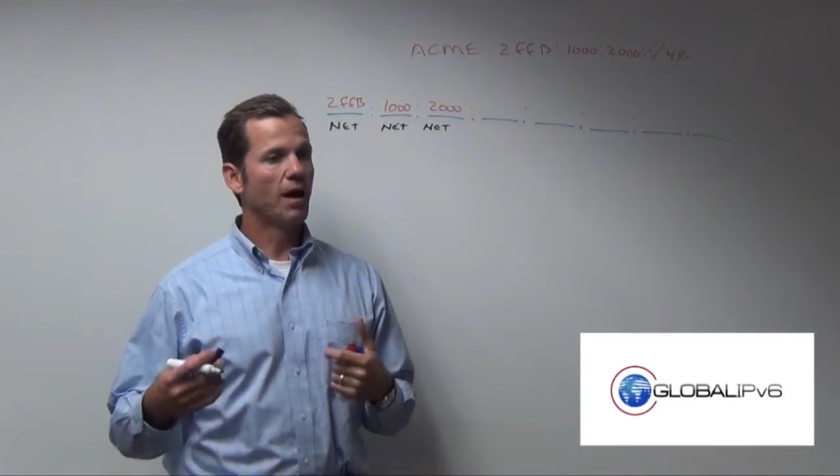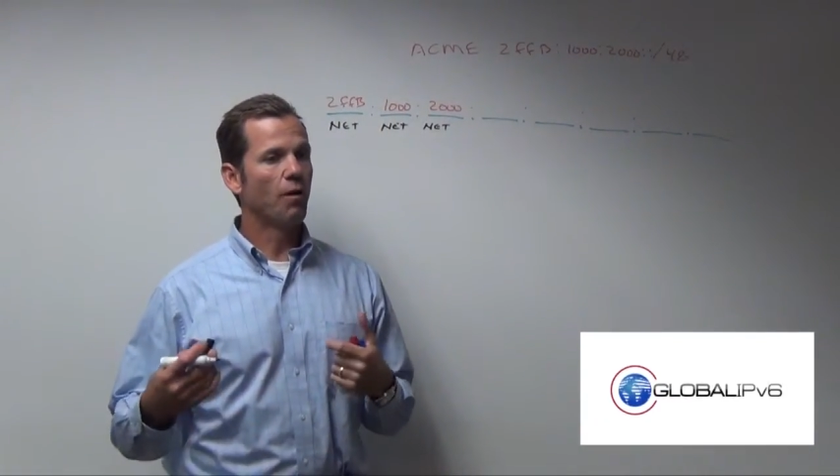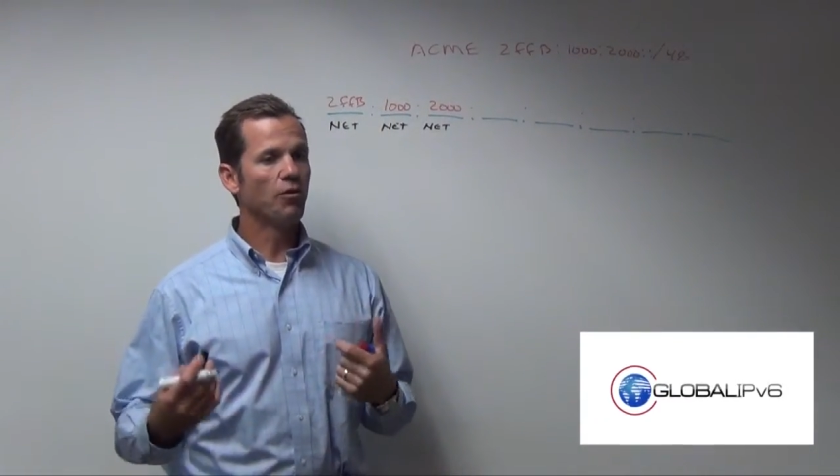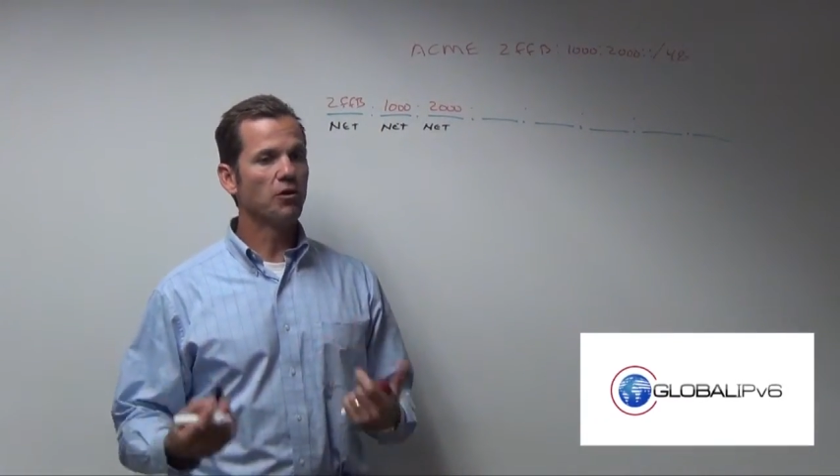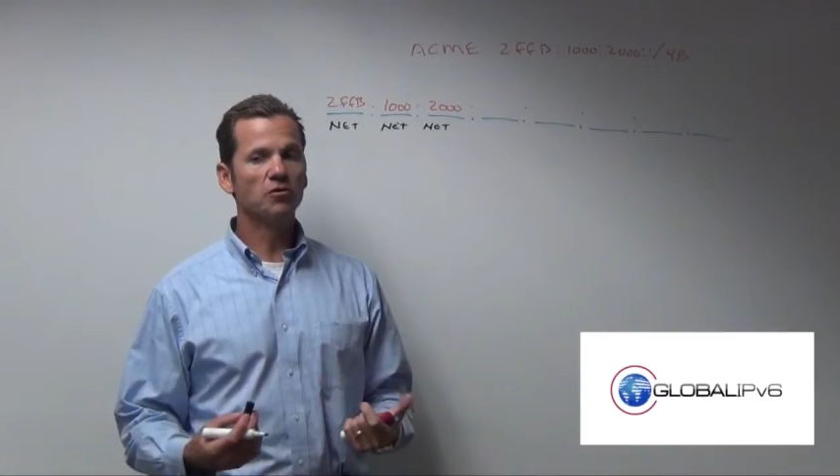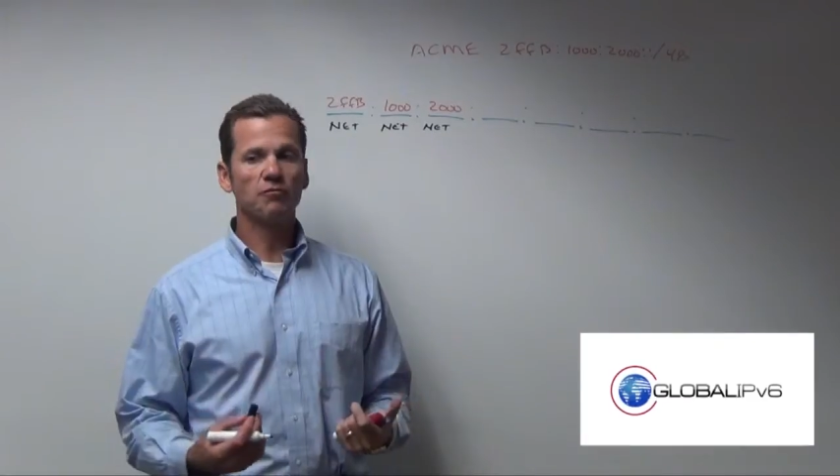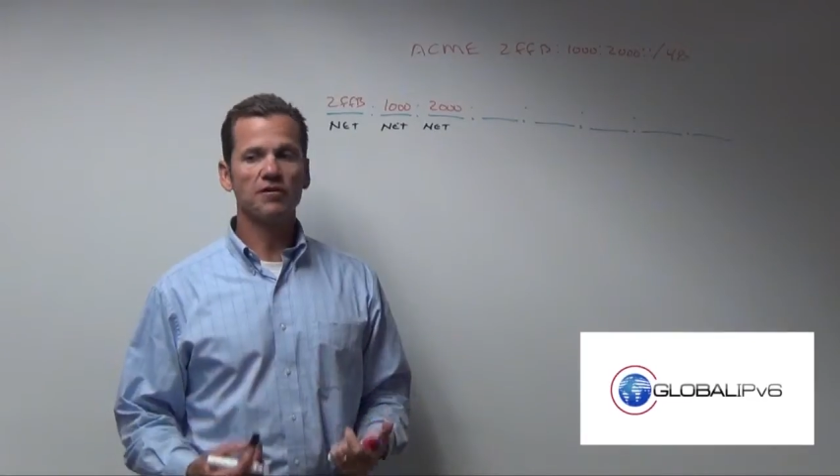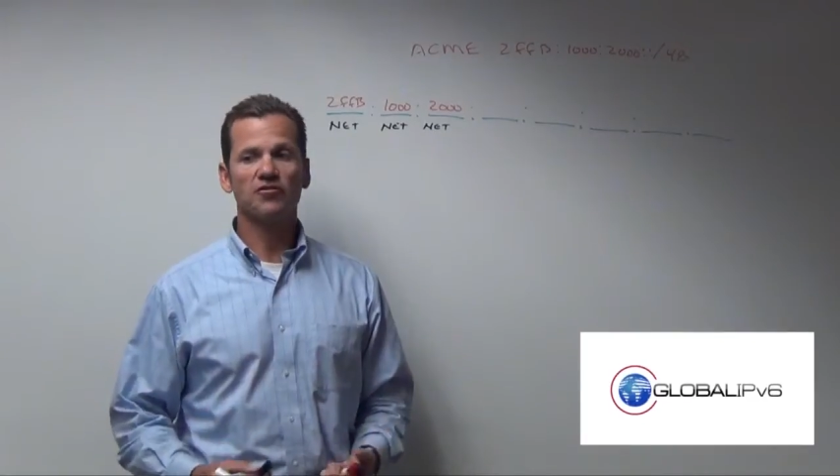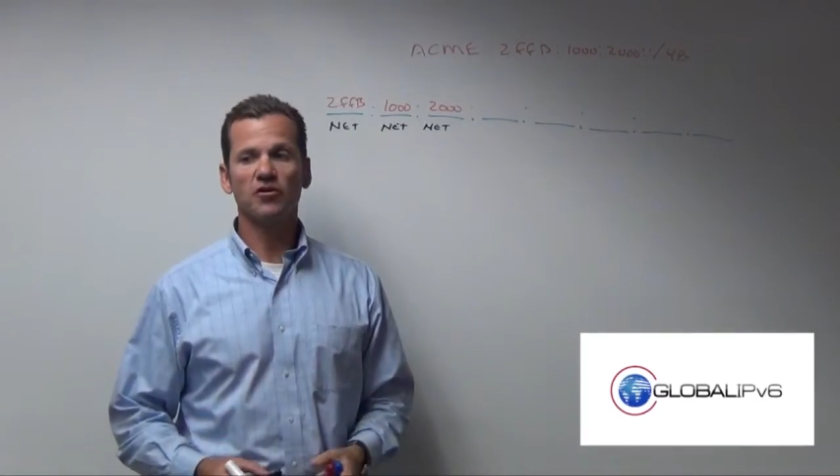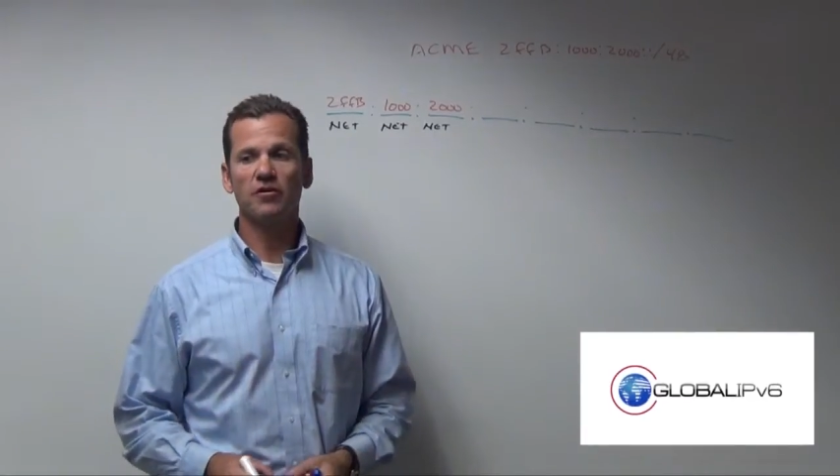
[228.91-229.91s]
we're going to
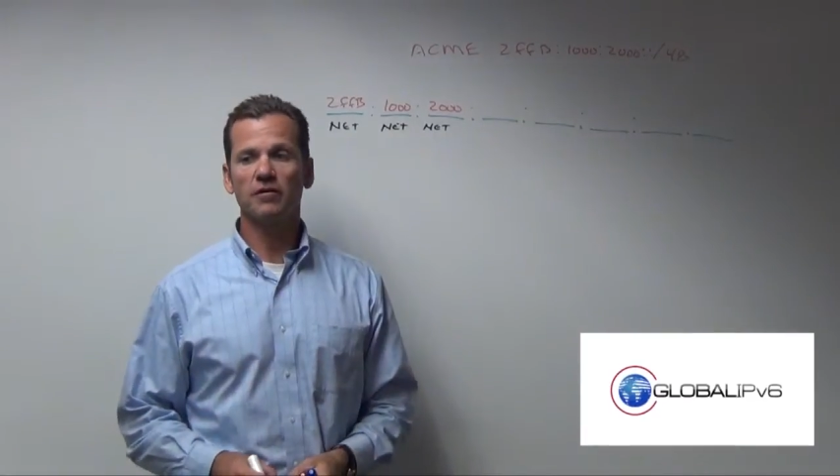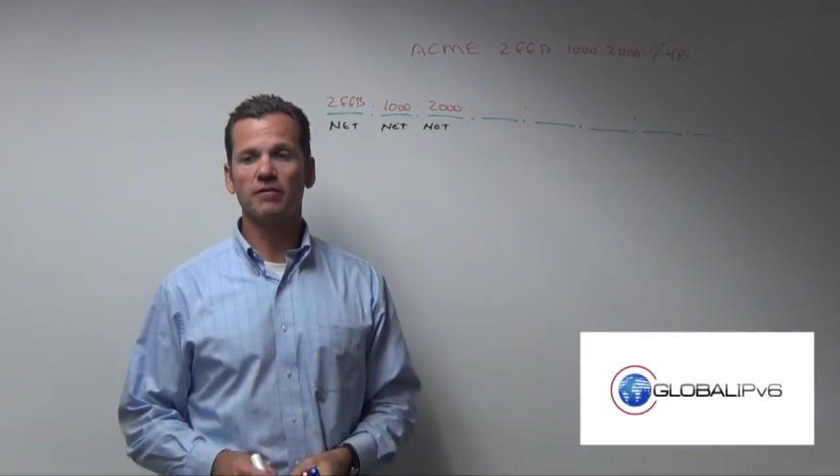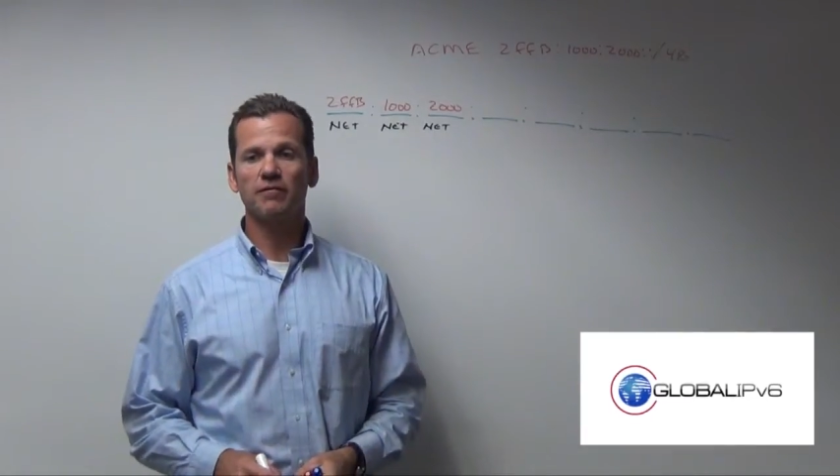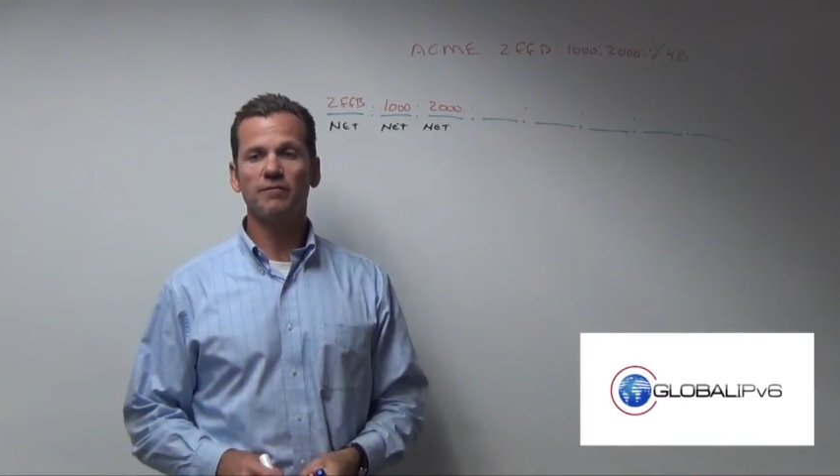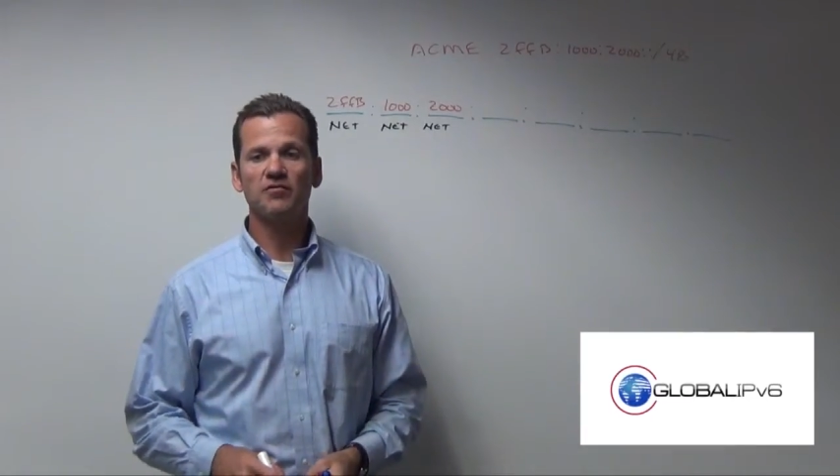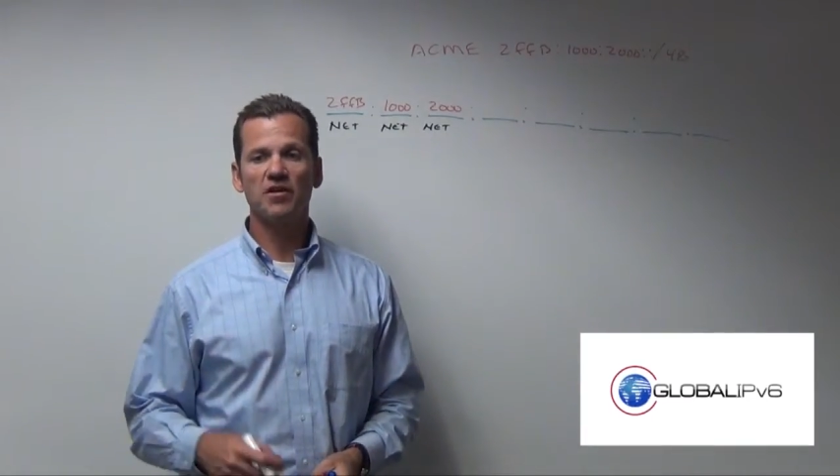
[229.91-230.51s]
reserve